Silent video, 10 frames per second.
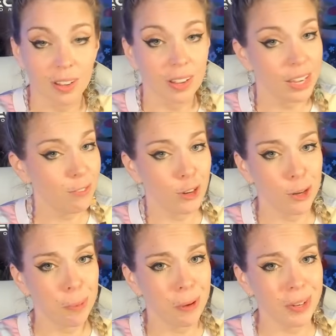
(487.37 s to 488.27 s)
If your
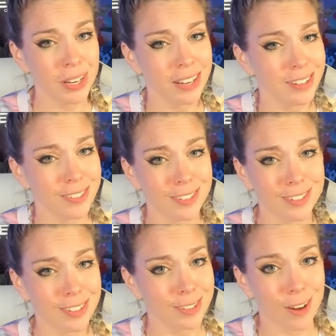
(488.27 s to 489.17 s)
opponent is
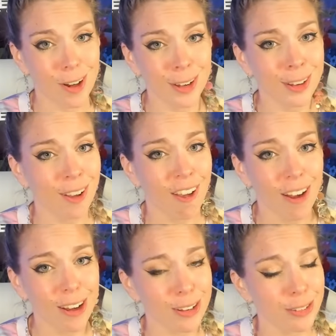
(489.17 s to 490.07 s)
discarding
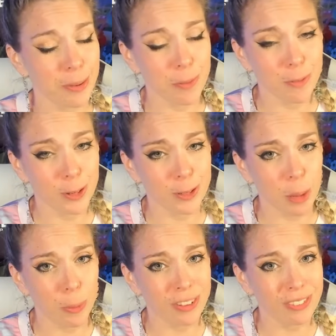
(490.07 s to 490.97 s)
cards from the first
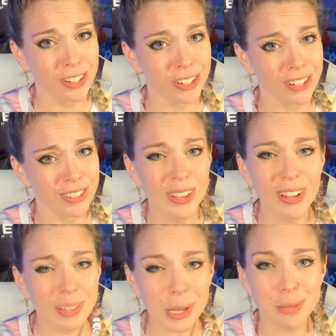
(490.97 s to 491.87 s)
couple of turns,
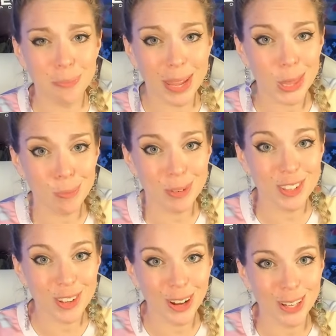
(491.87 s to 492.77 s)
let's make them
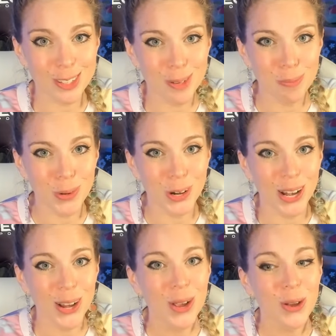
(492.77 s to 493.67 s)
discard some
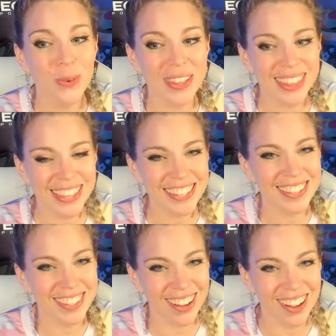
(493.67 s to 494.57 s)
more with this
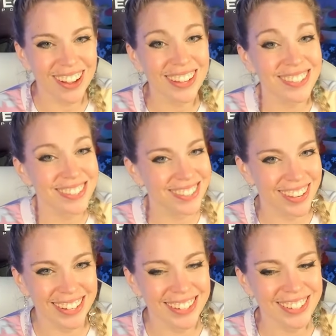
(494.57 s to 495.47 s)
song,
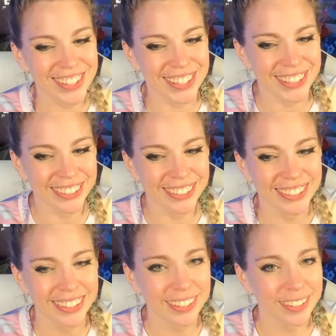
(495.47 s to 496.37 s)
Sudden Chill.
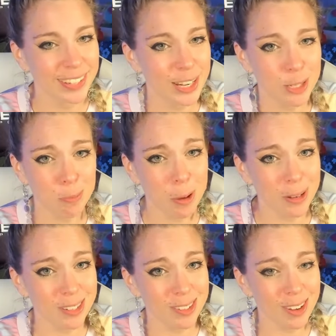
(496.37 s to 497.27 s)
Each
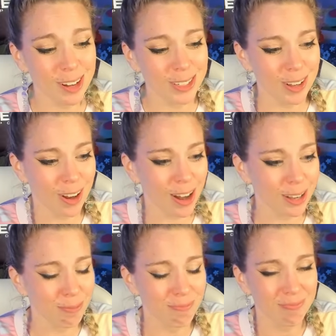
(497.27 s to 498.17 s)
opponent discards a
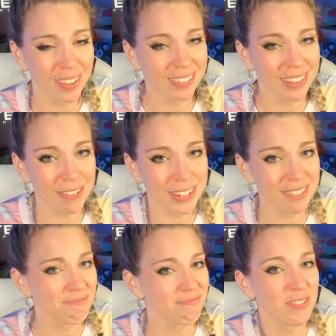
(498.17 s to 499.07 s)
card. Love it.
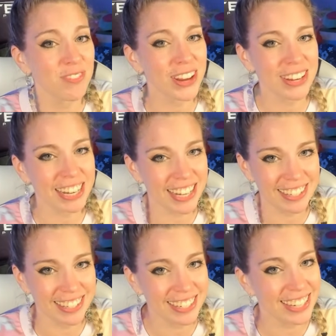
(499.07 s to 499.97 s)
Very
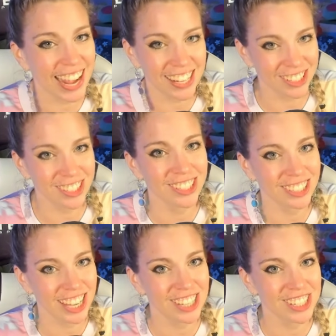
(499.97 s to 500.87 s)
easy to add to your
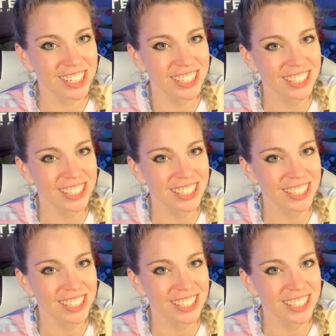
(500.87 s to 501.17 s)
collection.